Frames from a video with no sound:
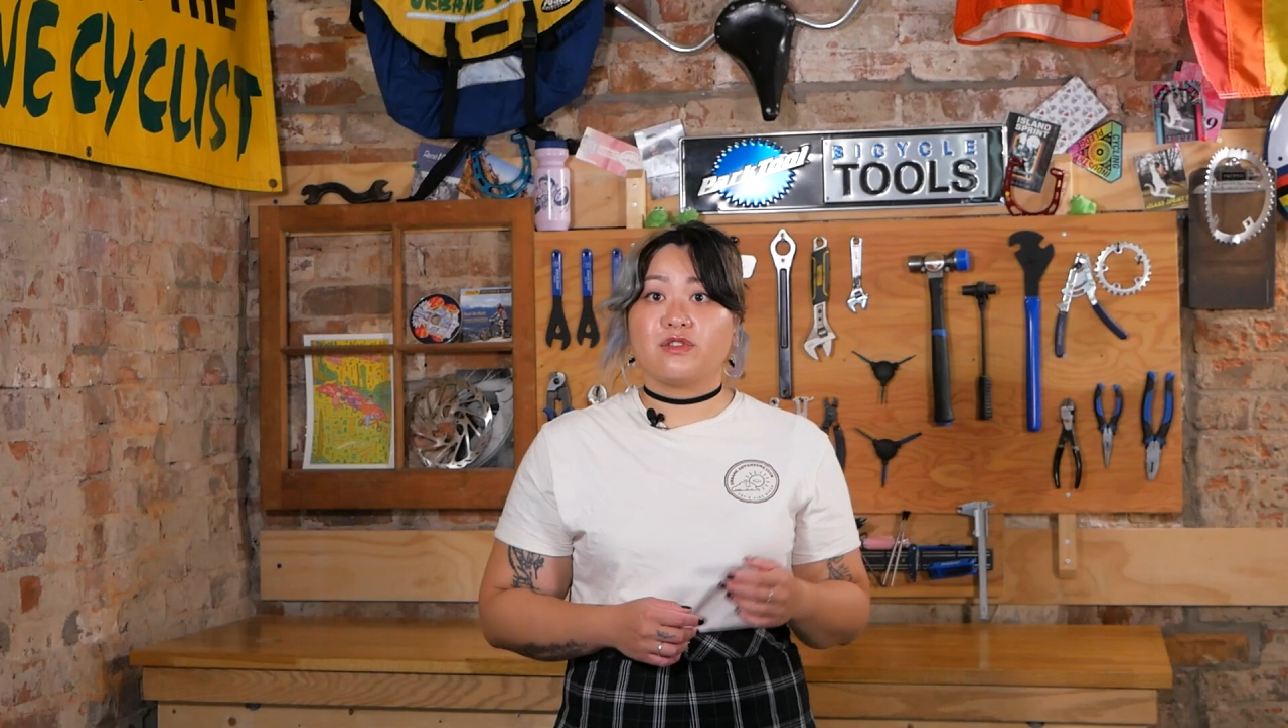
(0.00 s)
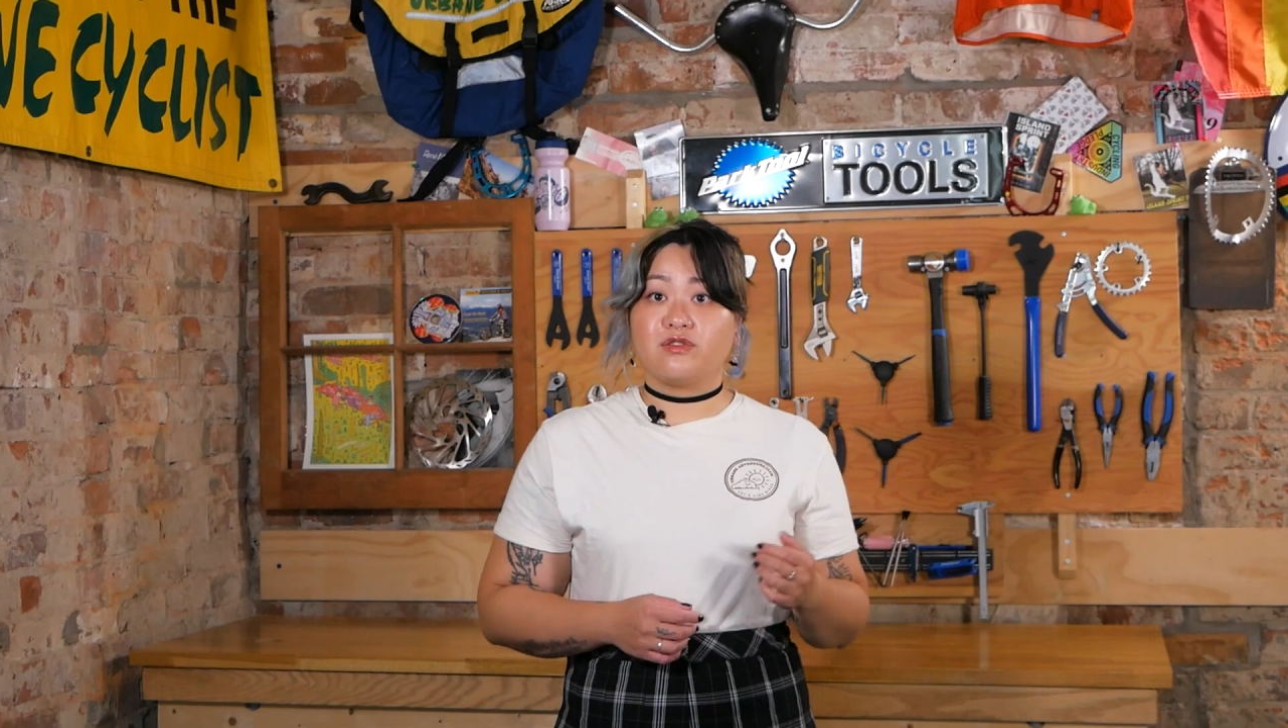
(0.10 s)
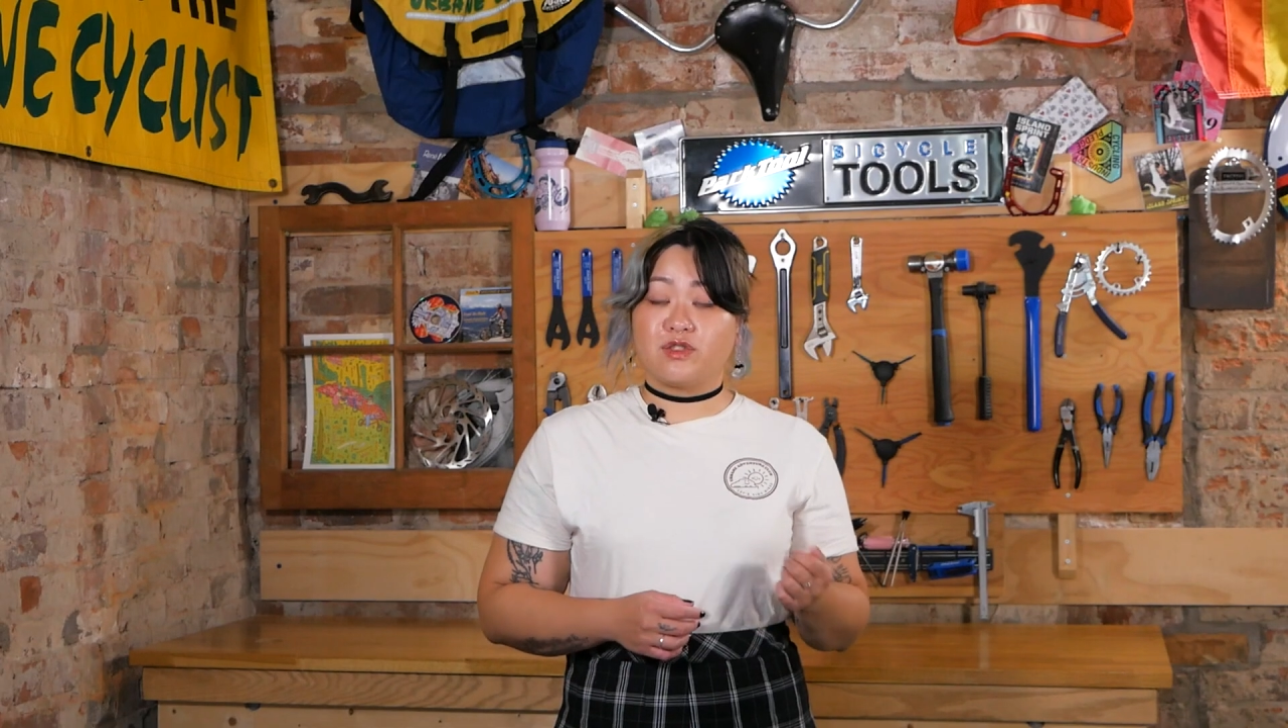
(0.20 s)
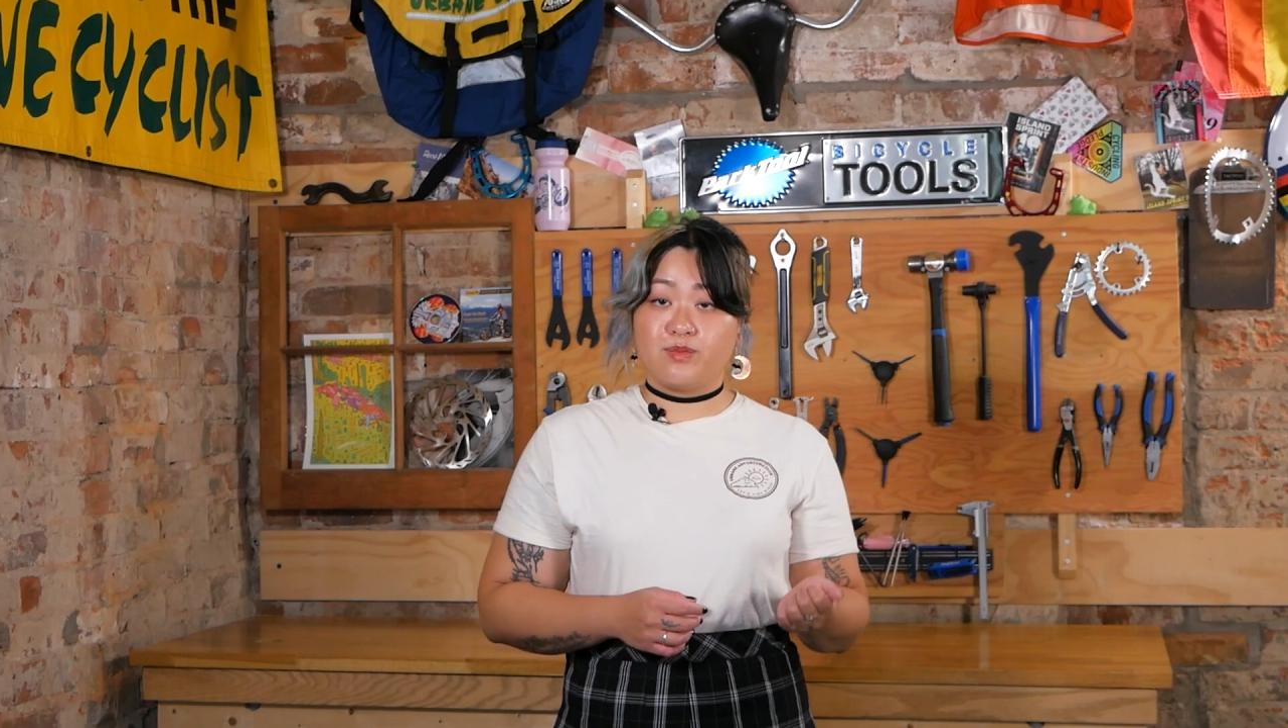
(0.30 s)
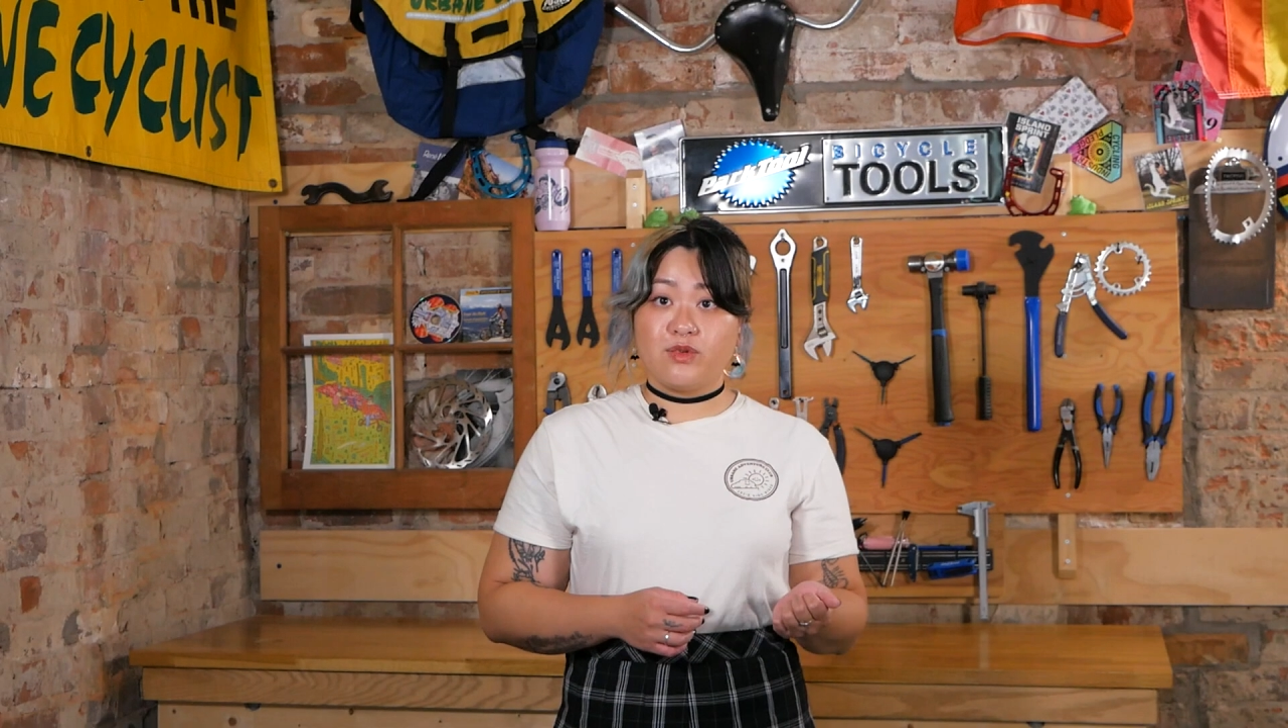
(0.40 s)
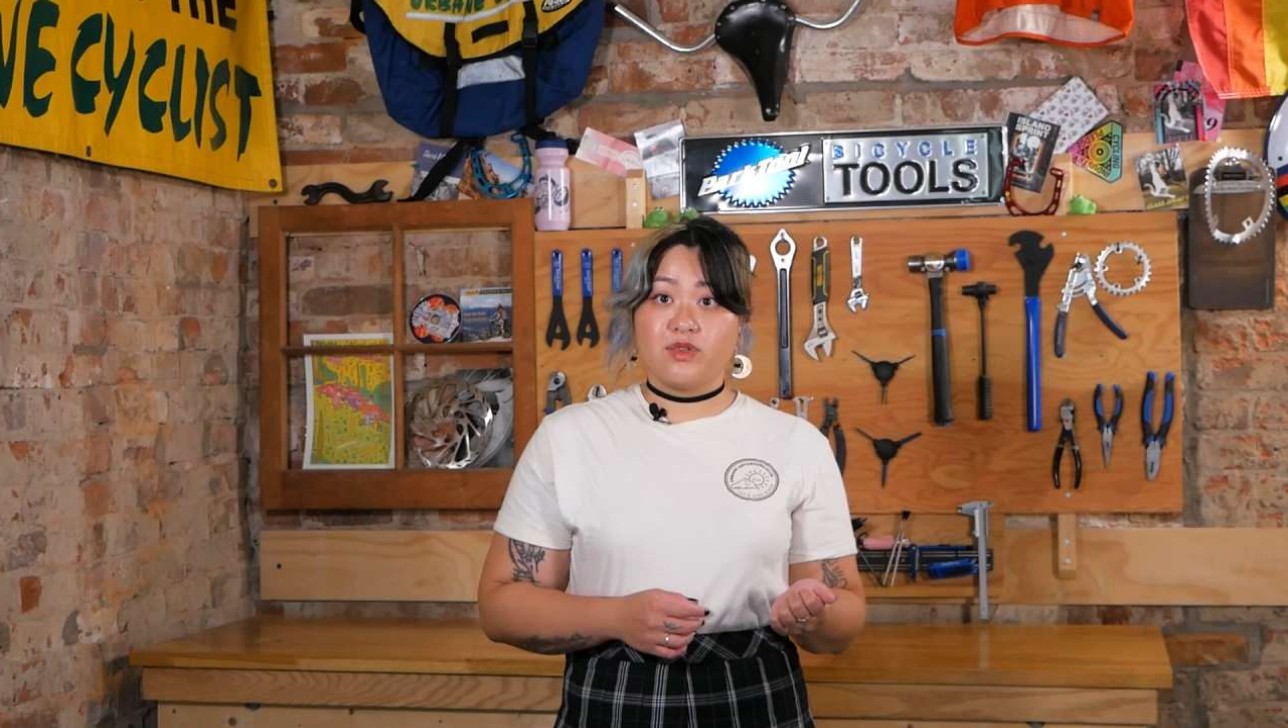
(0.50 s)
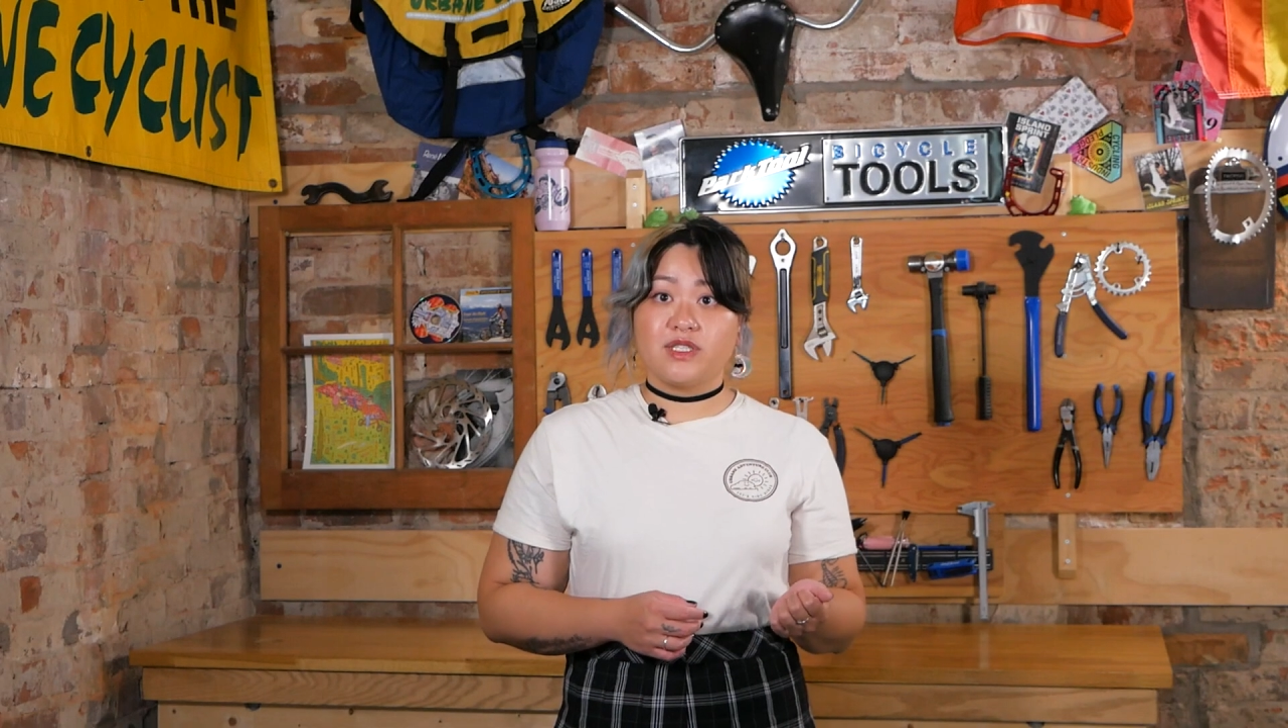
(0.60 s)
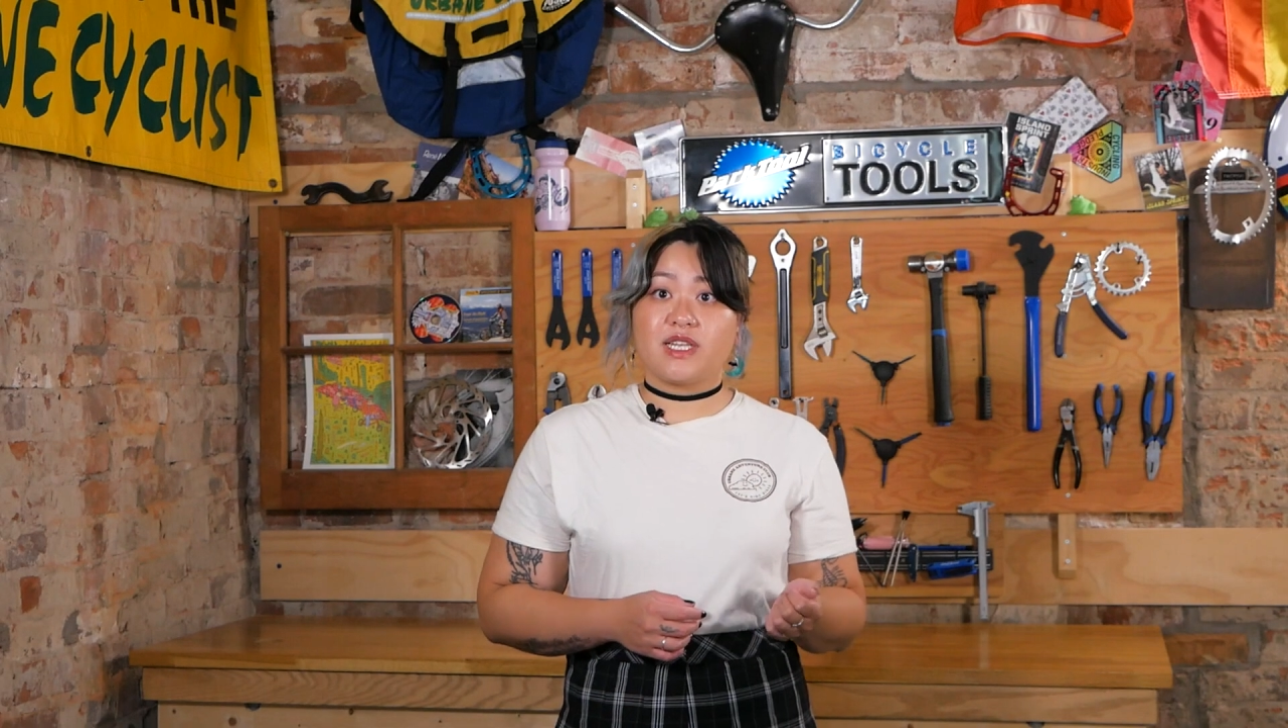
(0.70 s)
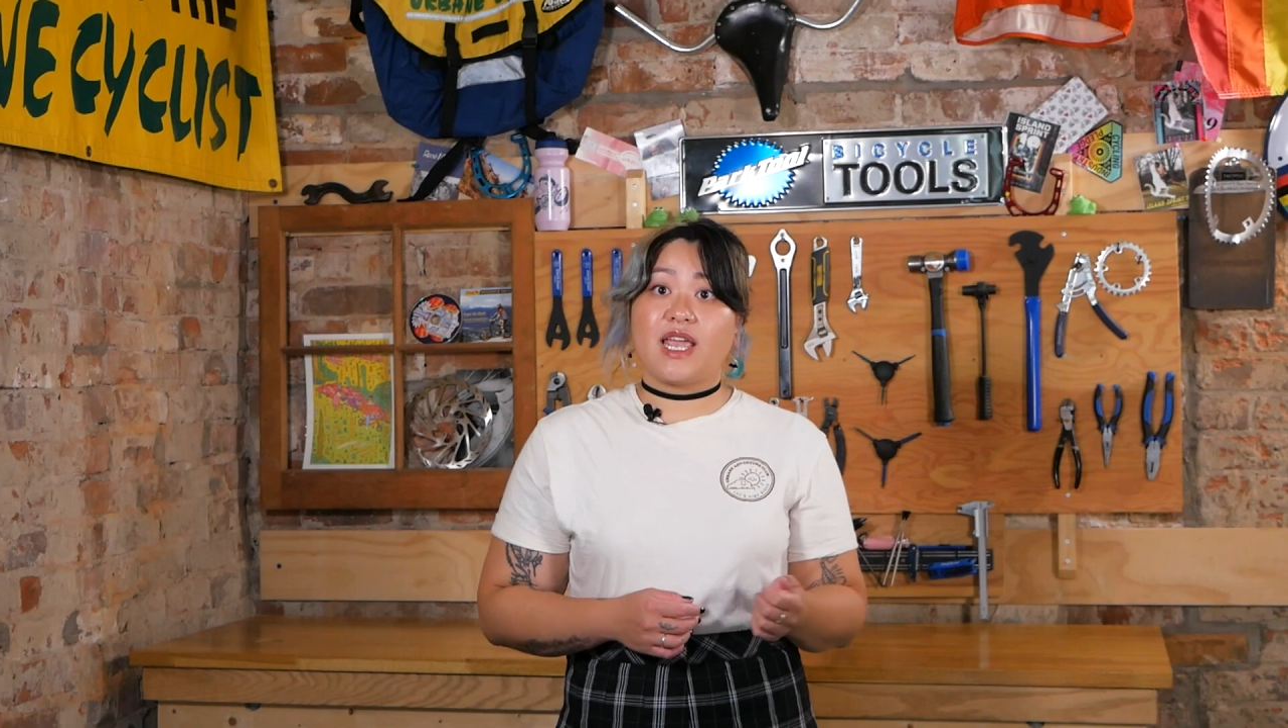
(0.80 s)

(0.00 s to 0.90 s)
for loose bolts